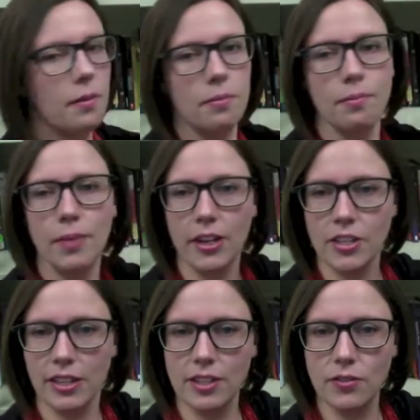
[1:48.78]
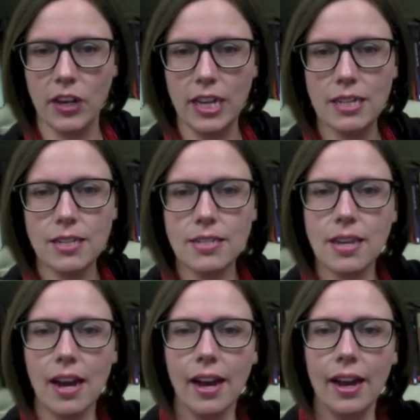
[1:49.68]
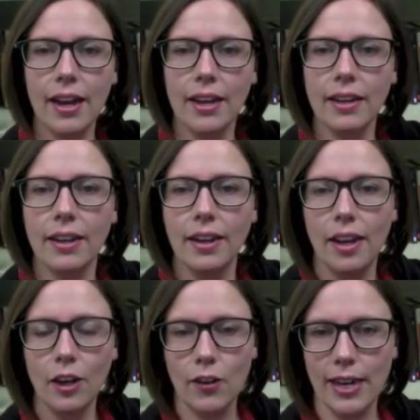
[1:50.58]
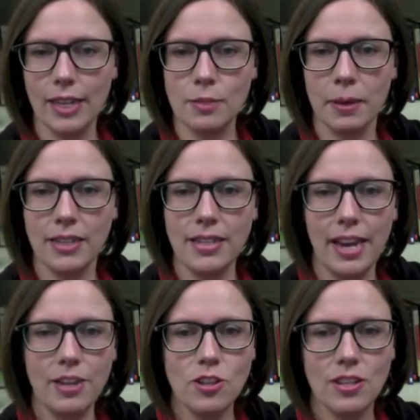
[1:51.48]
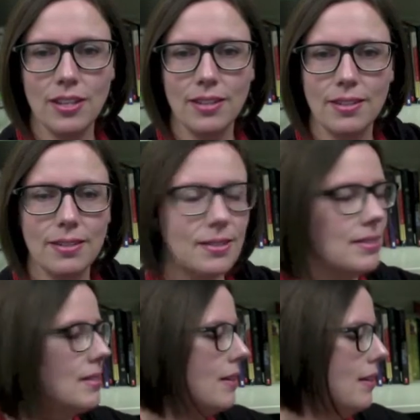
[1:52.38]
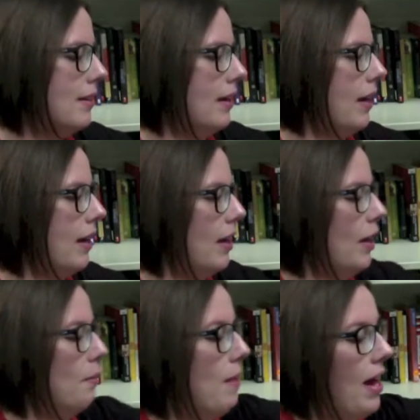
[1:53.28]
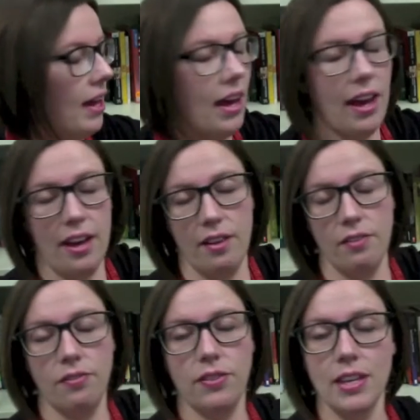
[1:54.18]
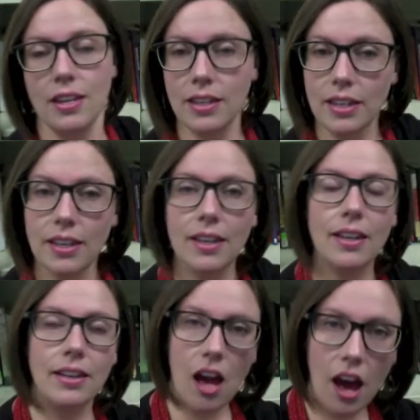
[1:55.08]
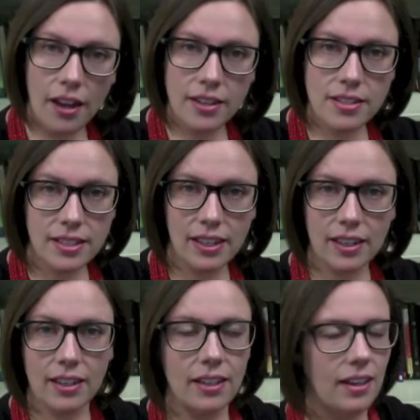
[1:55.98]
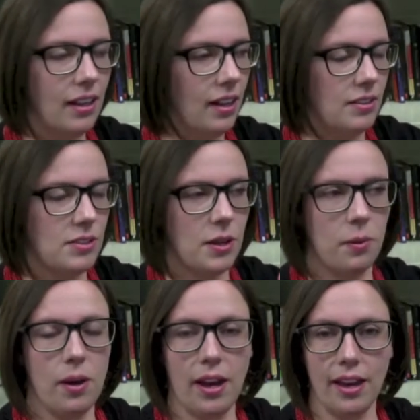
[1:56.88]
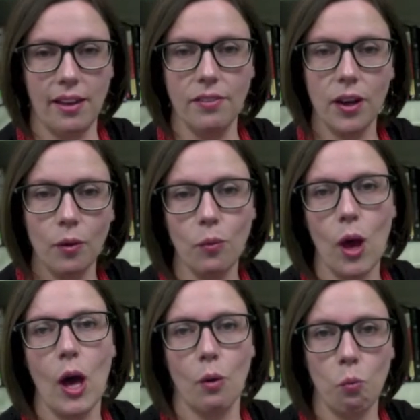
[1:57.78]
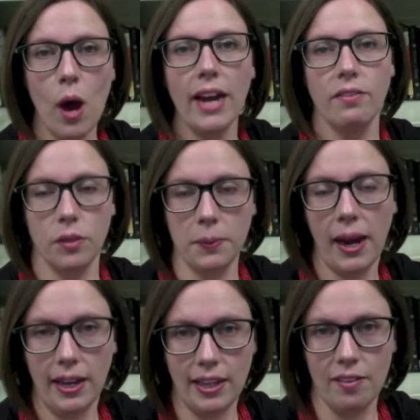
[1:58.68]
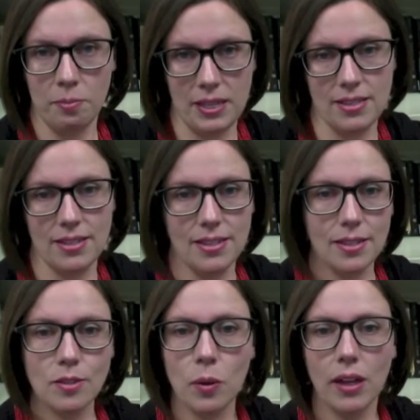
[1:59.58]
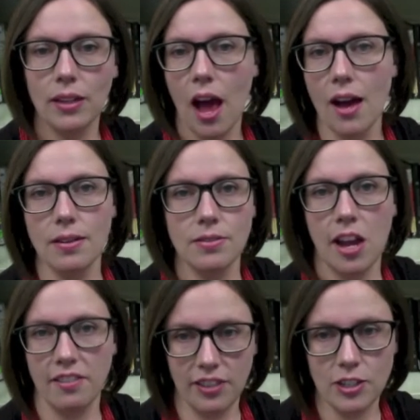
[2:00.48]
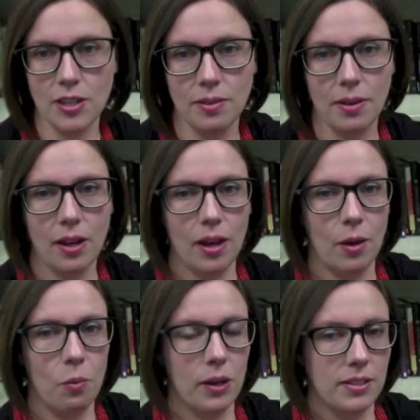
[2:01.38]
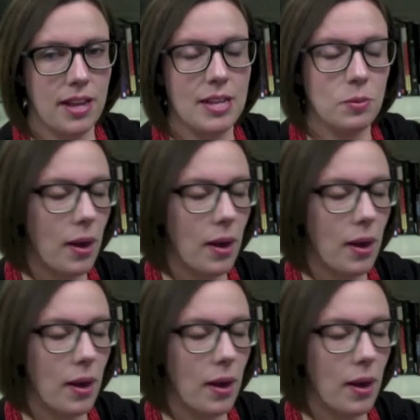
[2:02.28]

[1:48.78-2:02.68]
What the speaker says: Mary Shelley's Frankenstein, Great Expectations. I have the Aeneid and the Odyssey. So I have a wide variety of pieces as well as nonfiction works as